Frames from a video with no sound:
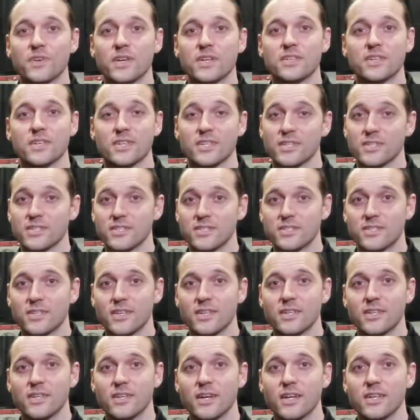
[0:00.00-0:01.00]
Achilles
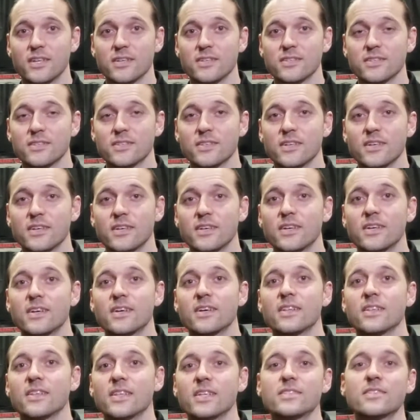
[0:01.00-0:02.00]
tendonitis?
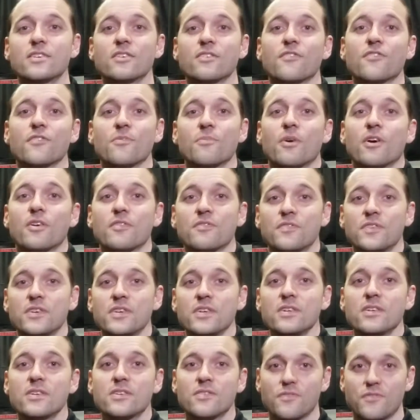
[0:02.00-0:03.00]
Let's hear from
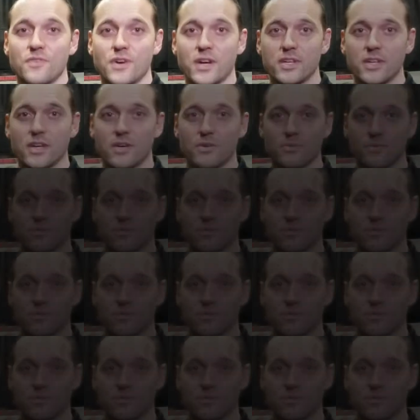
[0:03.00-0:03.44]
RV to find out.